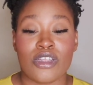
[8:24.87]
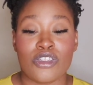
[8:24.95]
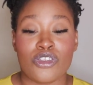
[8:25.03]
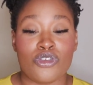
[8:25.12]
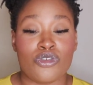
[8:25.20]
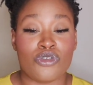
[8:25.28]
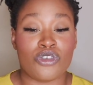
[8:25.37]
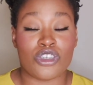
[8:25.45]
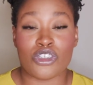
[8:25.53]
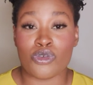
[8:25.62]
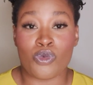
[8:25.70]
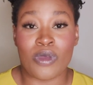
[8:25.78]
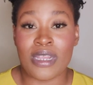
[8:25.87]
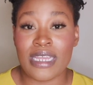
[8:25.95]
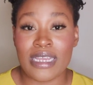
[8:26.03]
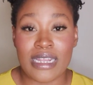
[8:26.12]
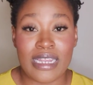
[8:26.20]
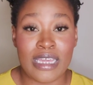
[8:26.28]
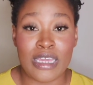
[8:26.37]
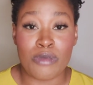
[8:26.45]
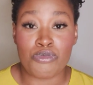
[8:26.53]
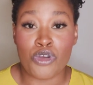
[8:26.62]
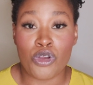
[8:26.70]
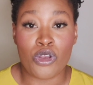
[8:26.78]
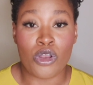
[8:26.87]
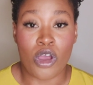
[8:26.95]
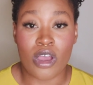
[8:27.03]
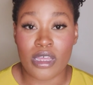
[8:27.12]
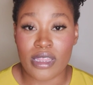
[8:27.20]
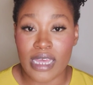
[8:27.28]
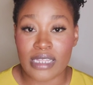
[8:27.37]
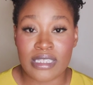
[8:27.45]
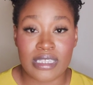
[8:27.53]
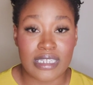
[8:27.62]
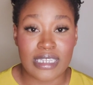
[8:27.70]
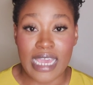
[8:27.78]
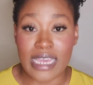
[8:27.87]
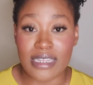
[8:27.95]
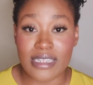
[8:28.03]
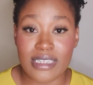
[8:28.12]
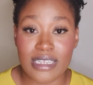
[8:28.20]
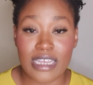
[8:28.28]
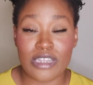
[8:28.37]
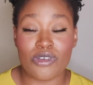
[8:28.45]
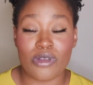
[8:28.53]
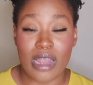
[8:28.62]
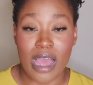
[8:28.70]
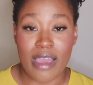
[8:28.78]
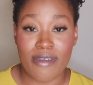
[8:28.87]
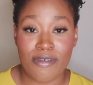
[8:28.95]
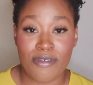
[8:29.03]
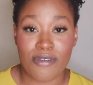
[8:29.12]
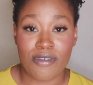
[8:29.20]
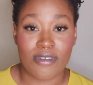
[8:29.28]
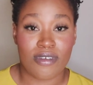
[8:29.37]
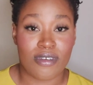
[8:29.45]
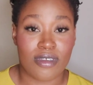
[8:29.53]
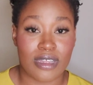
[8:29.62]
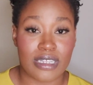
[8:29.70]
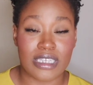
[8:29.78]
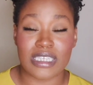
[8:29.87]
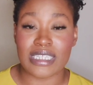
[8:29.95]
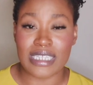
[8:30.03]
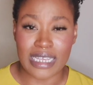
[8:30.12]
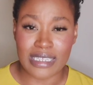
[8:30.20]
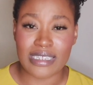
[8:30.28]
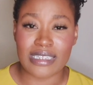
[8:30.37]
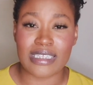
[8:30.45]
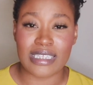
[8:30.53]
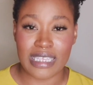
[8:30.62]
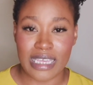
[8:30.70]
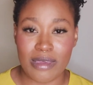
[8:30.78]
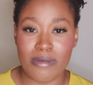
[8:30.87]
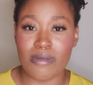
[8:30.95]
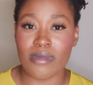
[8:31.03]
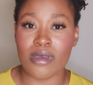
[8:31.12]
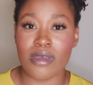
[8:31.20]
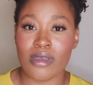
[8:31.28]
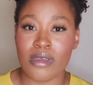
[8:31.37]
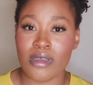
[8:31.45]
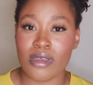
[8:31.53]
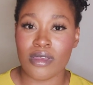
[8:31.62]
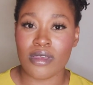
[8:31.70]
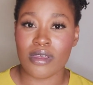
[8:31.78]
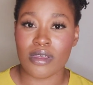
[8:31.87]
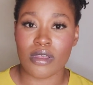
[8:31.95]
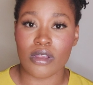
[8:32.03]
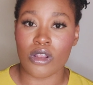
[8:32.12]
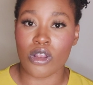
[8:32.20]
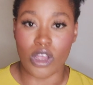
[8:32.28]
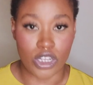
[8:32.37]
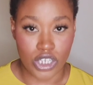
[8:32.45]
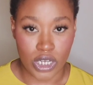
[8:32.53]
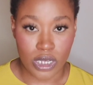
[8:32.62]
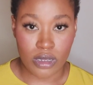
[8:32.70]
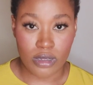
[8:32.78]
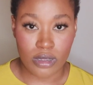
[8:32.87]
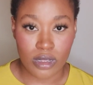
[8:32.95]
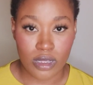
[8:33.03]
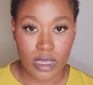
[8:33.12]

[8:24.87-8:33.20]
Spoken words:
to just willingly prolong that state in your life just doesn't seem logical.